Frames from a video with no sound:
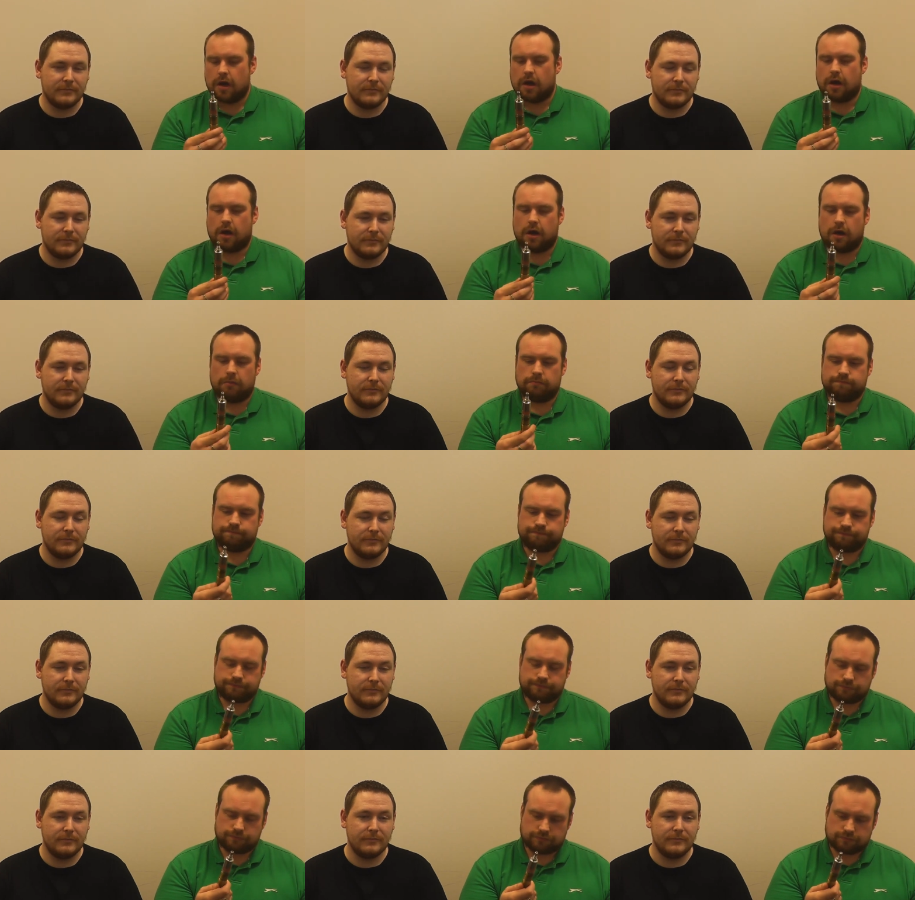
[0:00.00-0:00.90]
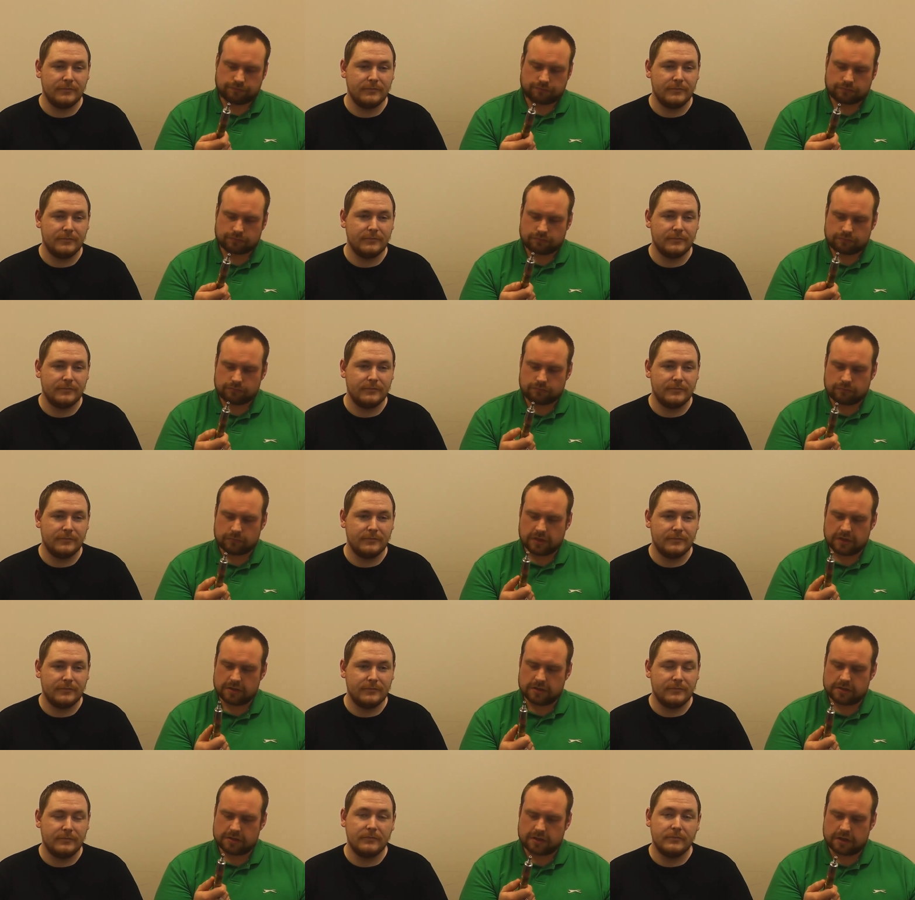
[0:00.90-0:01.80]
Speaker 1: Um,
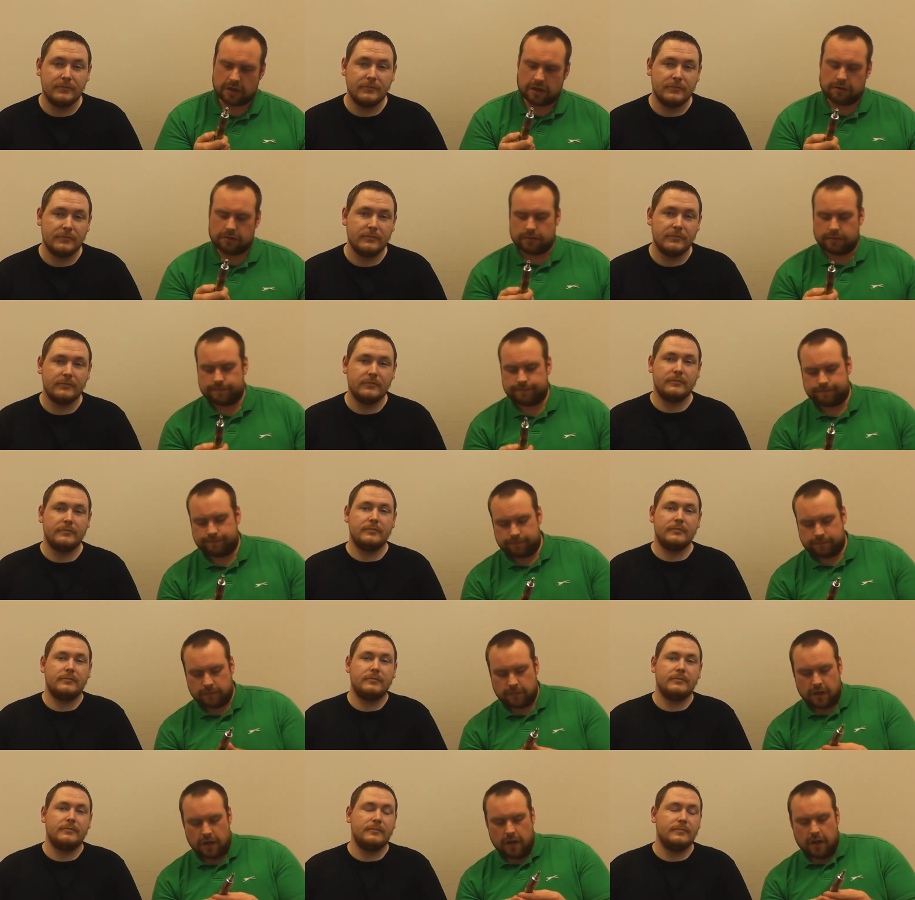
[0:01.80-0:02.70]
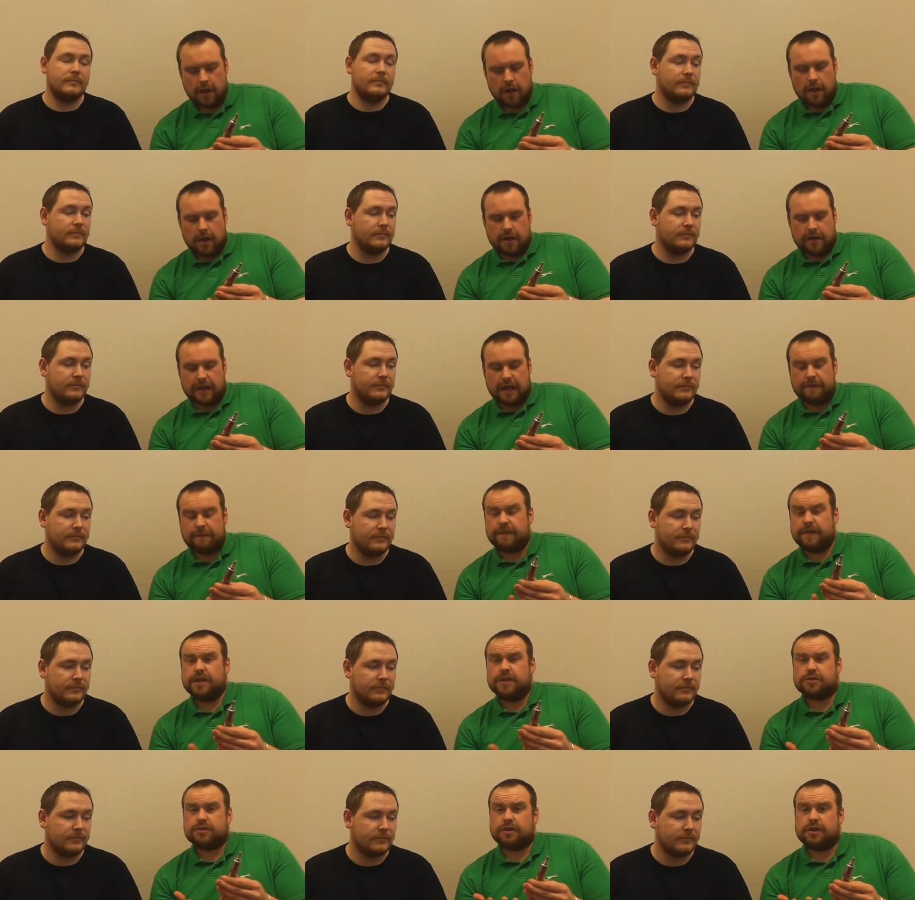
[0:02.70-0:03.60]
so that
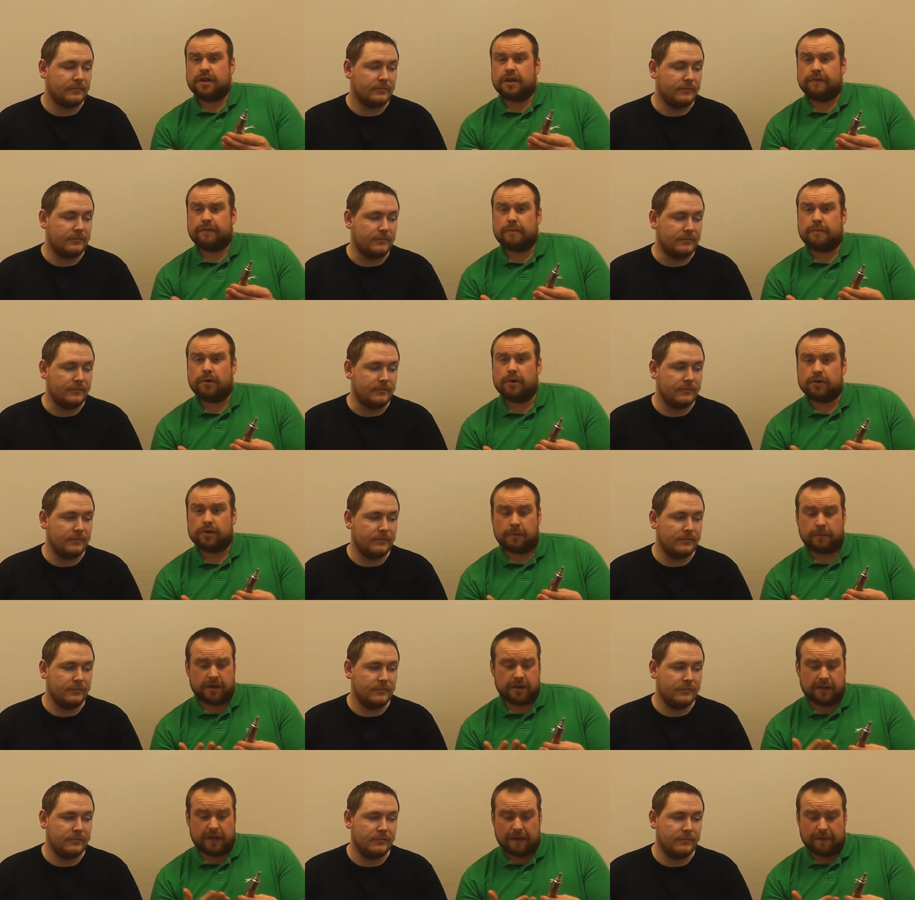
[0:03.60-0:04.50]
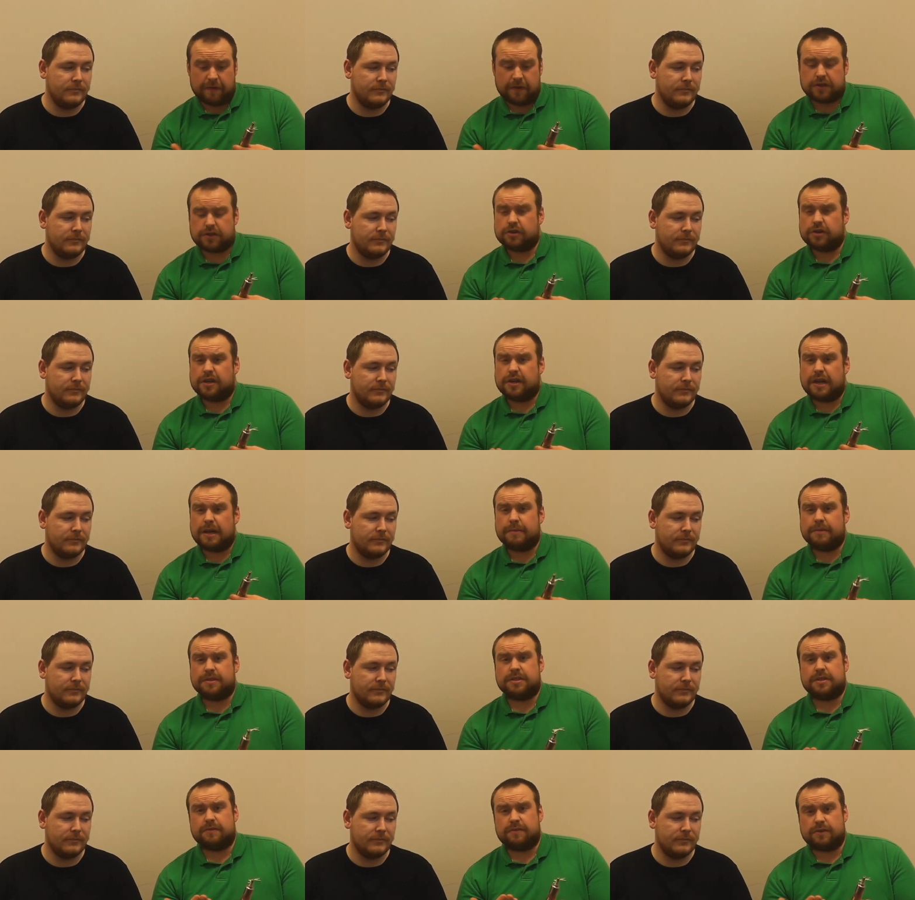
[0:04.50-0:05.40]
finish on another mod, I mean that finish on a
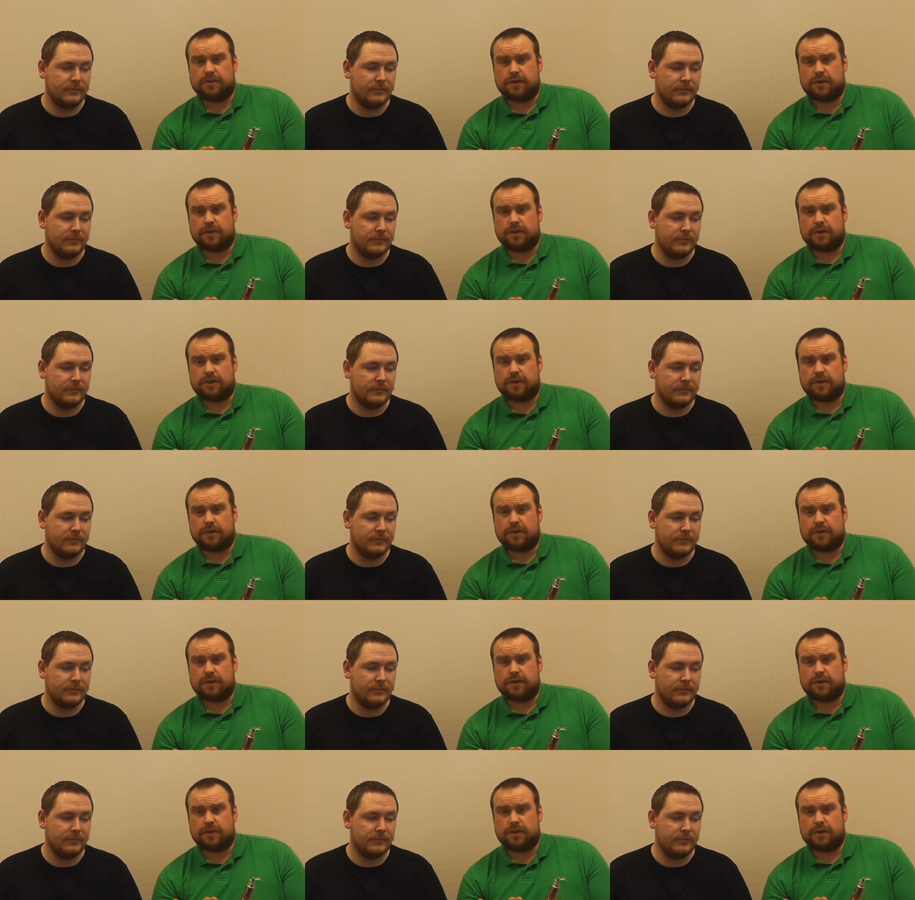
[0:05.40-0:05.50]
Nemesis for